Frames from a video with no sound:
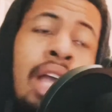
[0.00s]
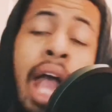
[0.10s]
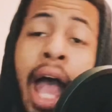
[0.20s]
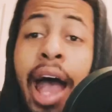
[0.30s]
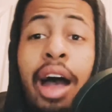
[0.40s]

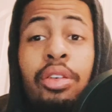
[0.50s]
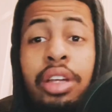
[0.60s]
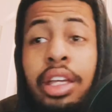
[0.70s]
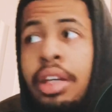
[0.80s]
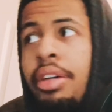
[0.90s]

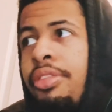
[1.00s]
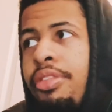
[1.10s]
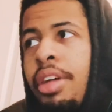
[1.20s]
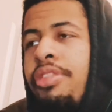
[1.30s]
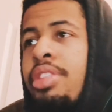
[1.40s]

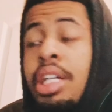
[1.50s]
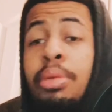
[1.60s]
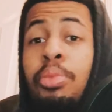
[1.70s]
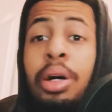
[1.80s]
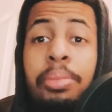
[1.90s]
If
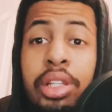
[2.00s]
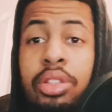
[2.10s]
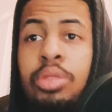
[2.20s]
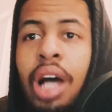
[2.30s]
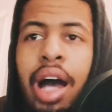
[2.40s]
Tim want me
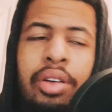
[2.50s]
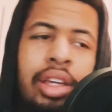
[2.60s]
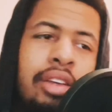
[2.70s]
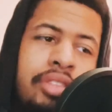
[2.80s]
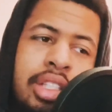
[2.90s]
to, I'll
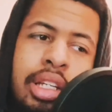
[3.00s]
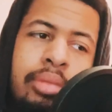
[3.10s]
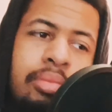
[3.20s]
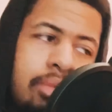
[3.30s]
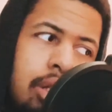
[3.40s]
give
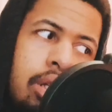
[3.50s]
Tim,